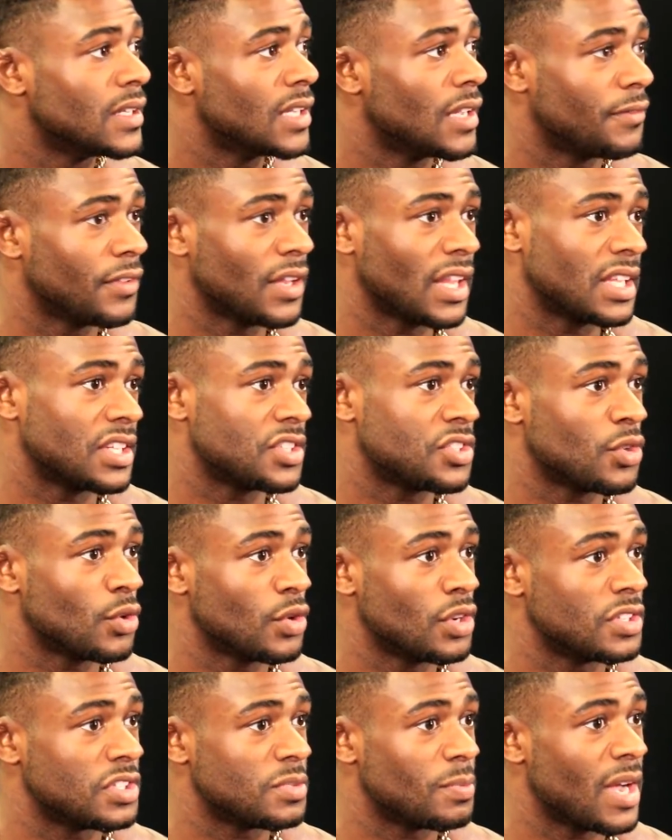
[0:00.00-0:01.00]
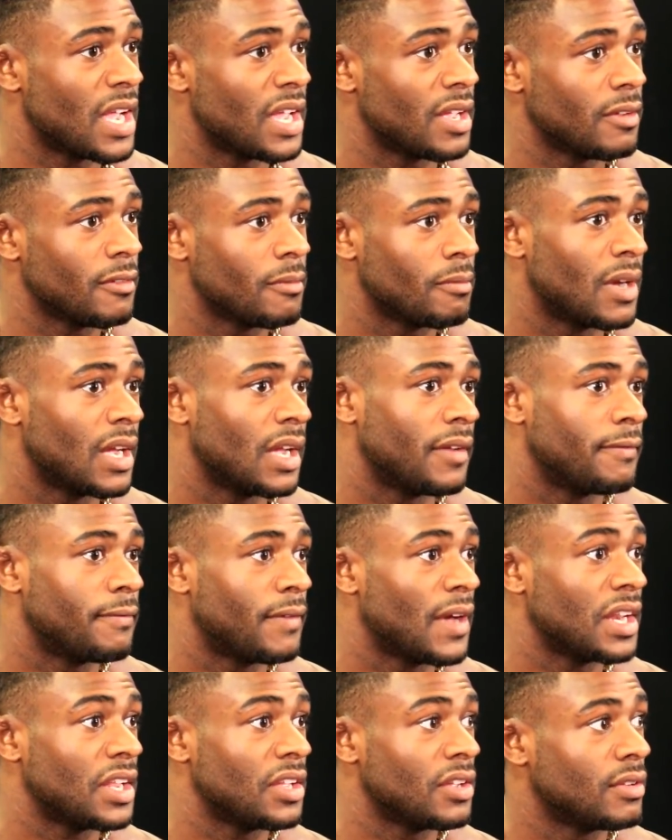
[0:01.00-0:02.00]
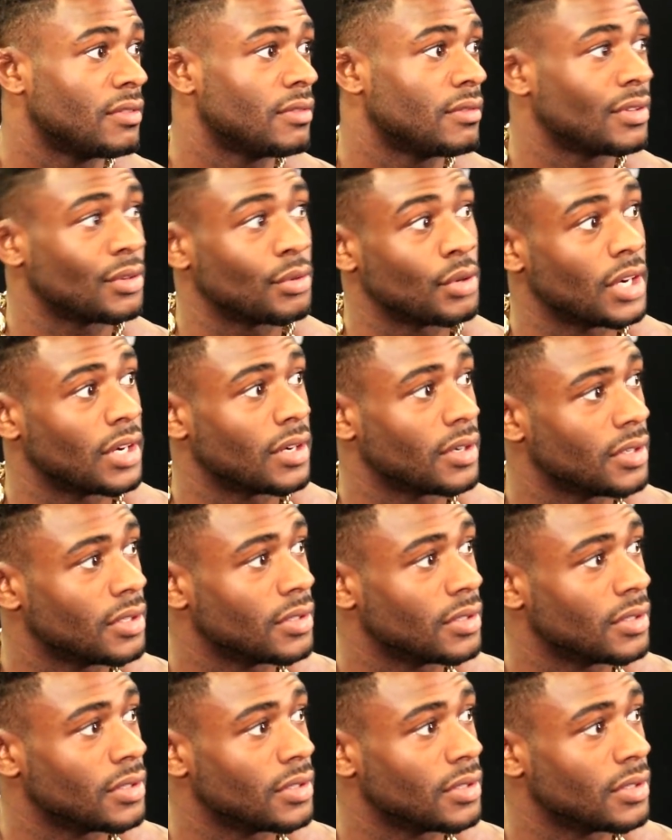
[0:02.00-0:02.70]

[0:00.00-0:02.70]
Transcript: I feel like it shortens my fighting career.